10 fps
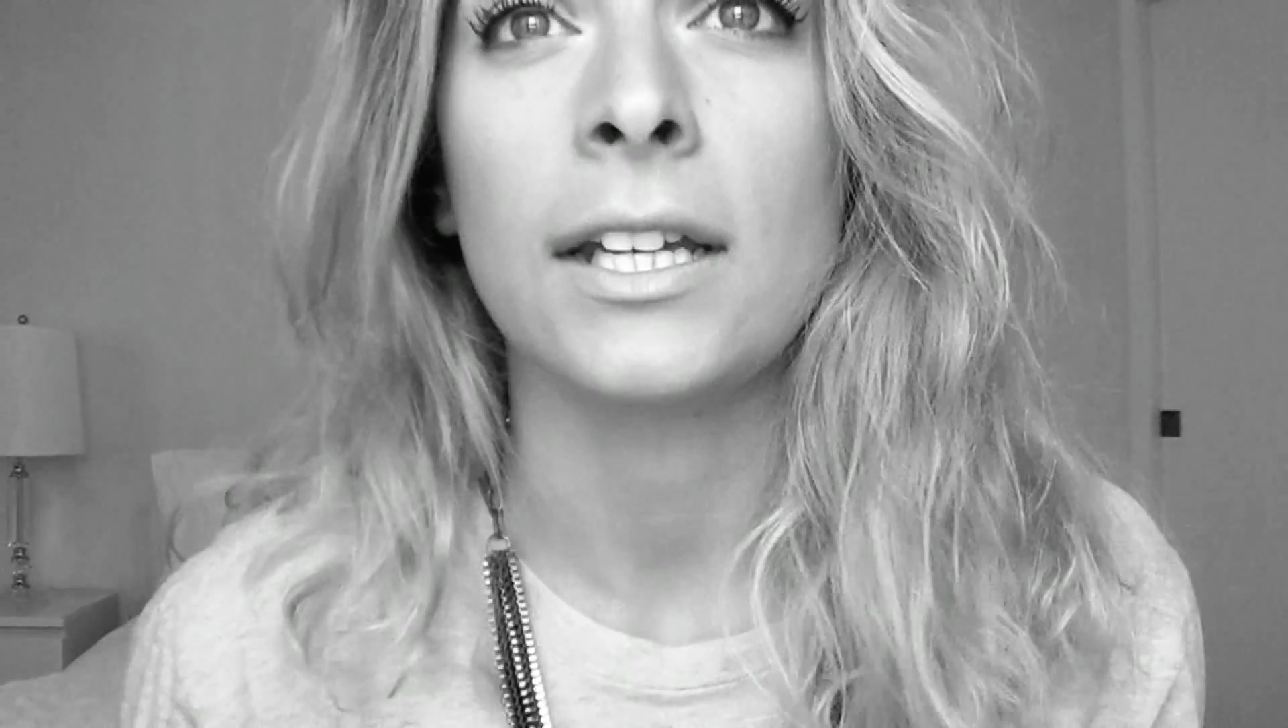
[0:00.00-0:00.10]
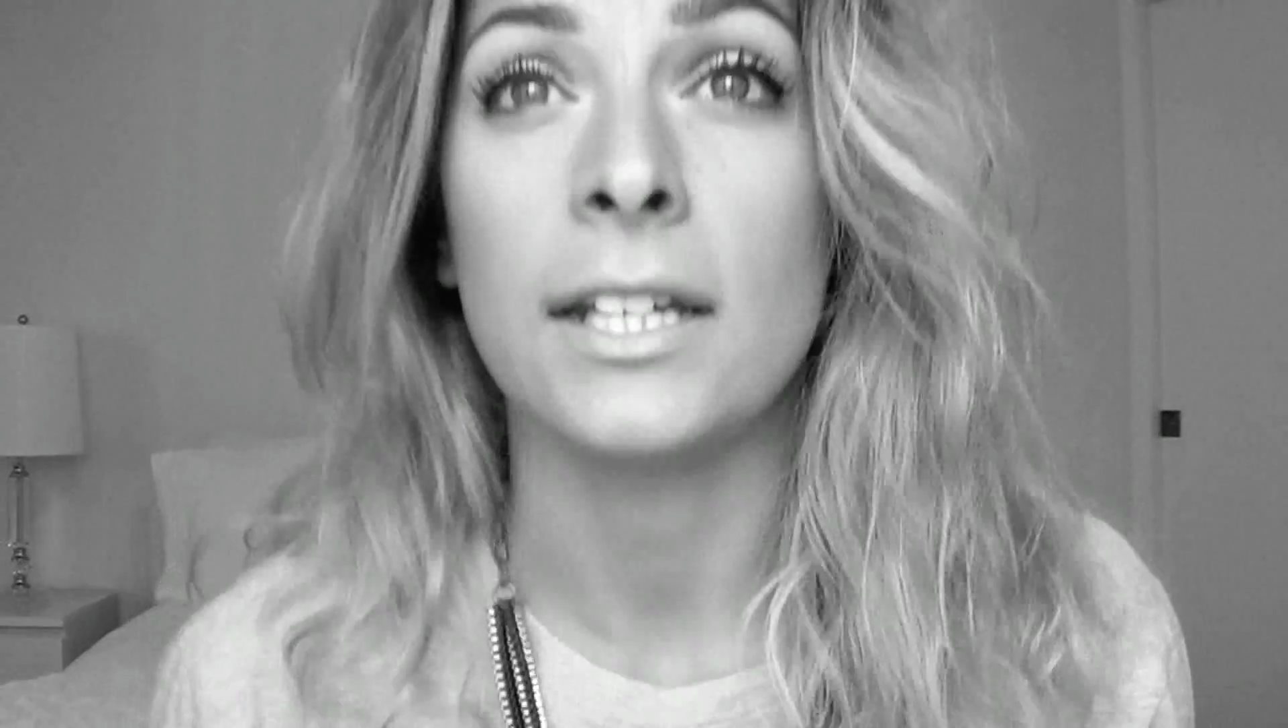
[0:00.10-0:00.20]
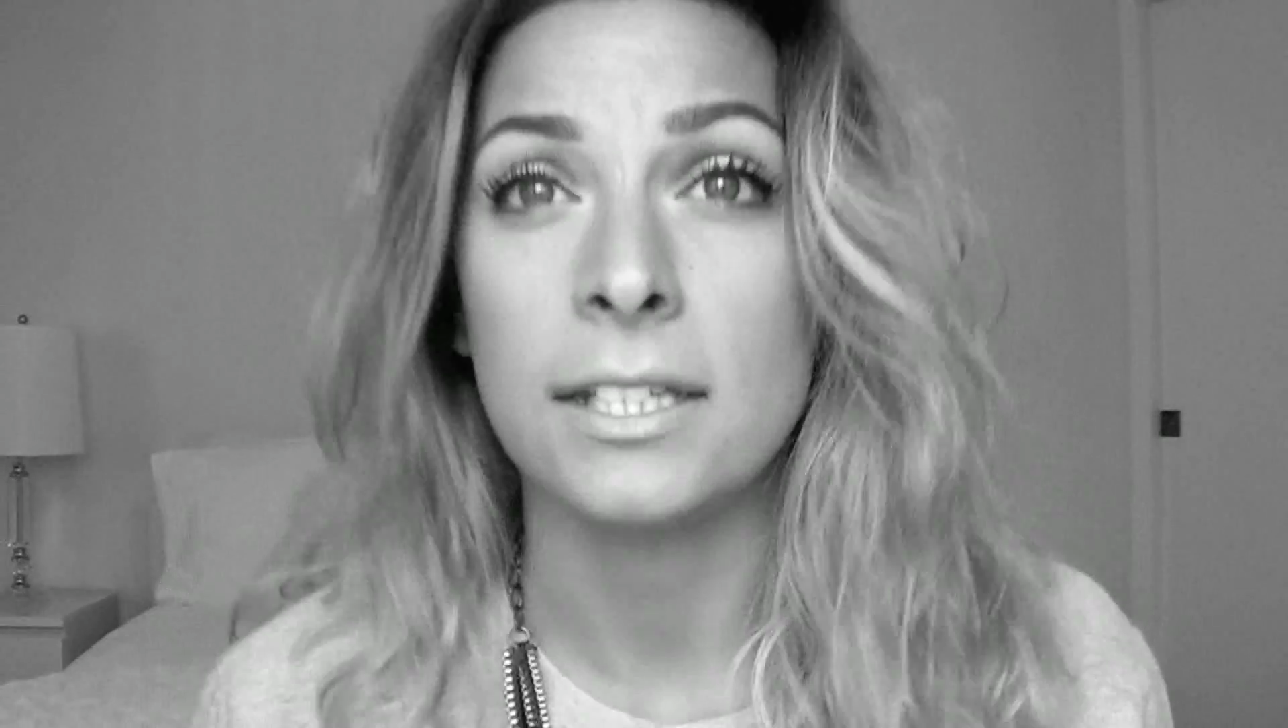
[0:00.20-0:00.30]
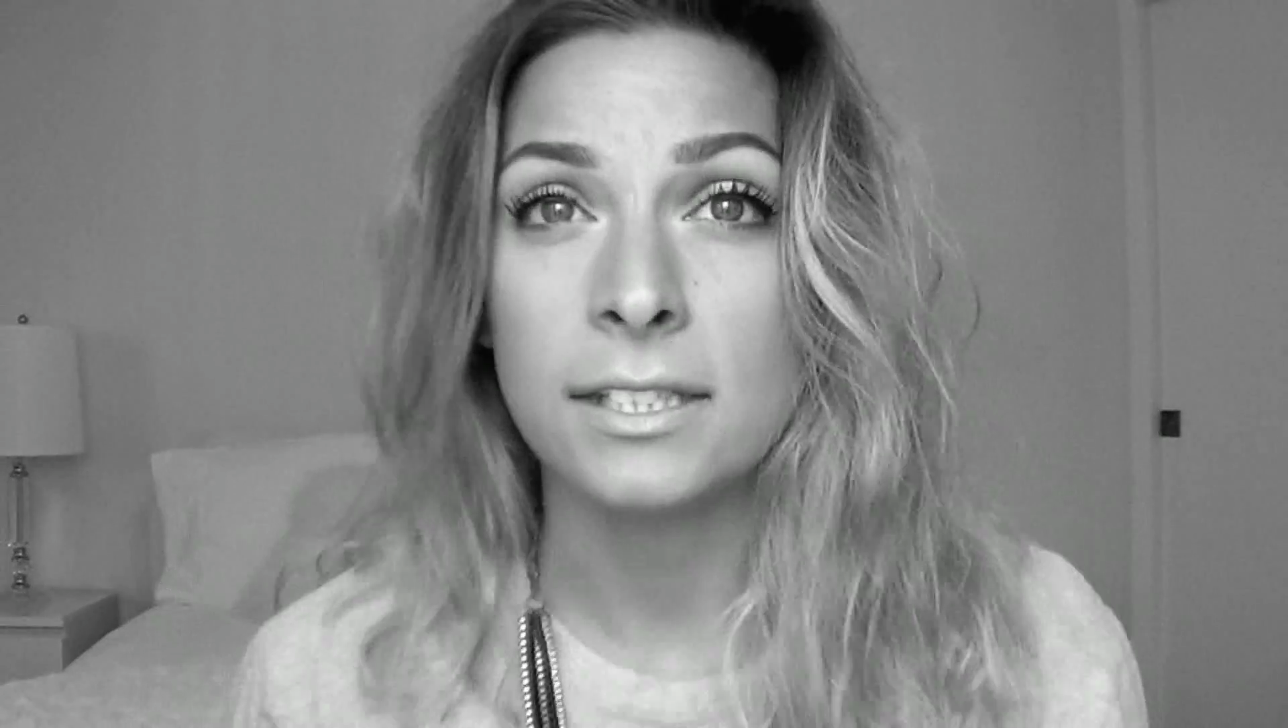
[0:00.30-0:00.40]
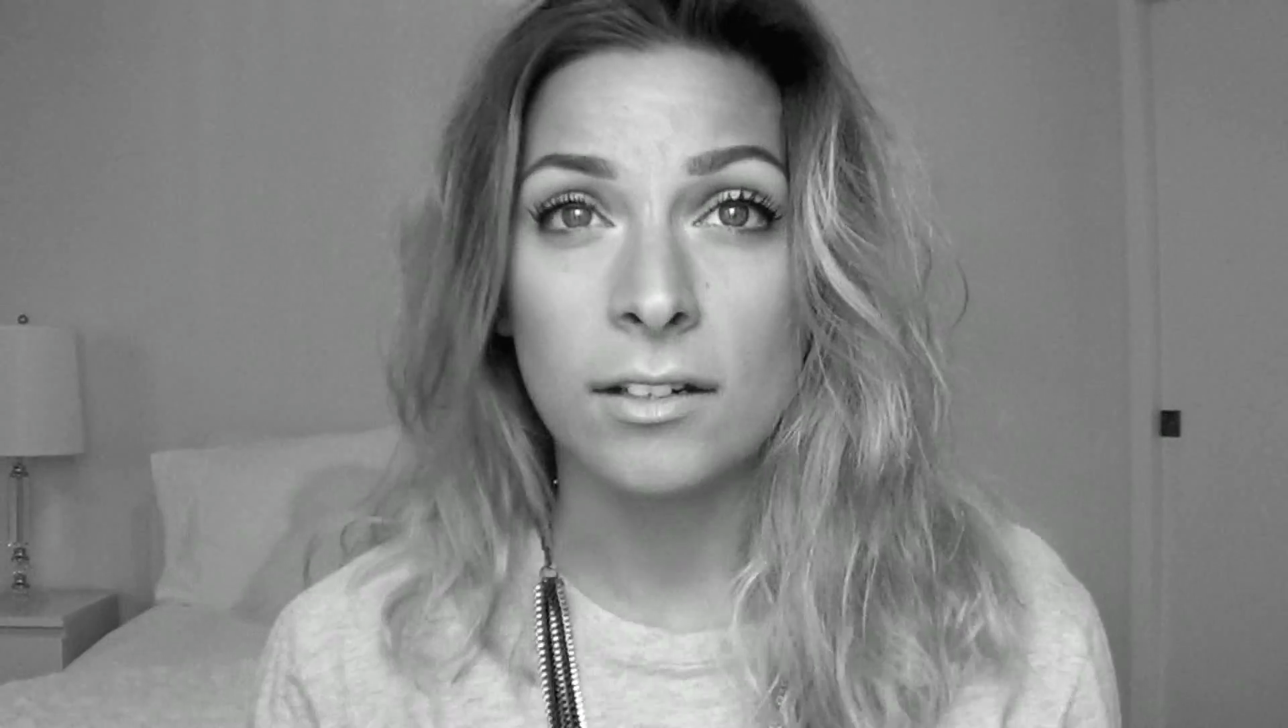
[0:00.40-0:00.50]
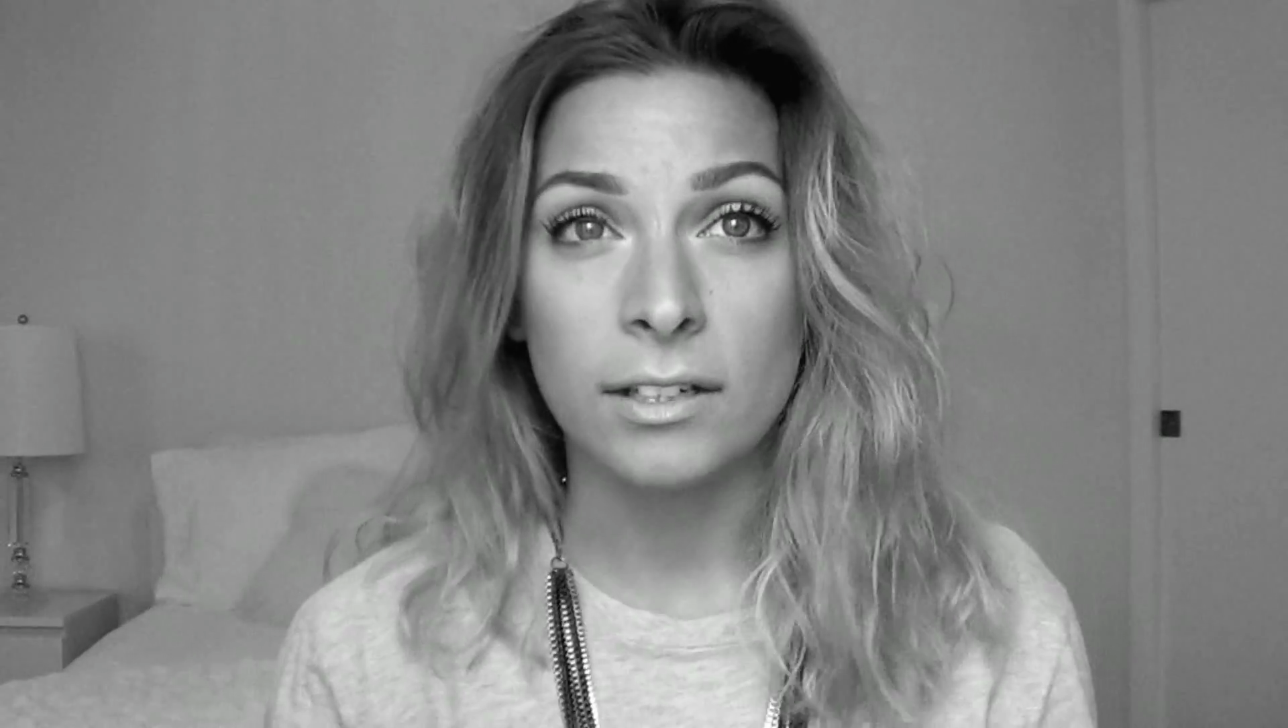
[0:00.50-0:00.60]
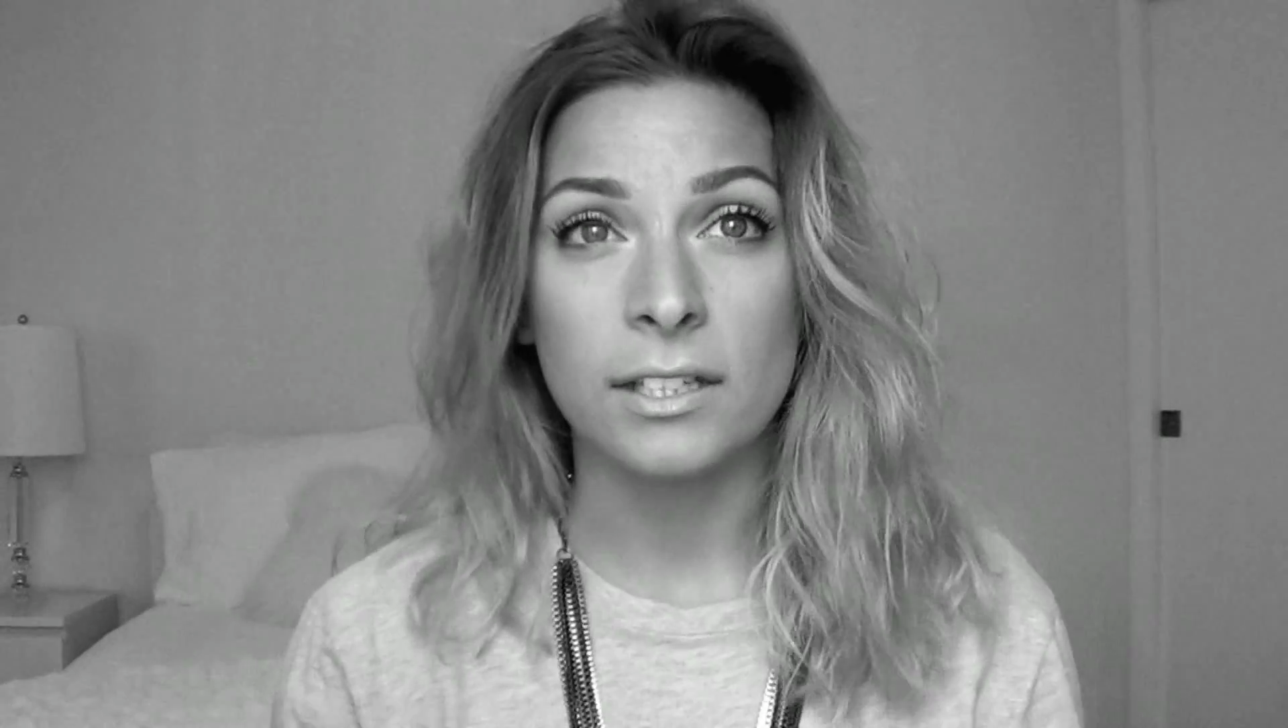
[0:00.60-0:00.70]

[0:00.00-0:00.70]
he's on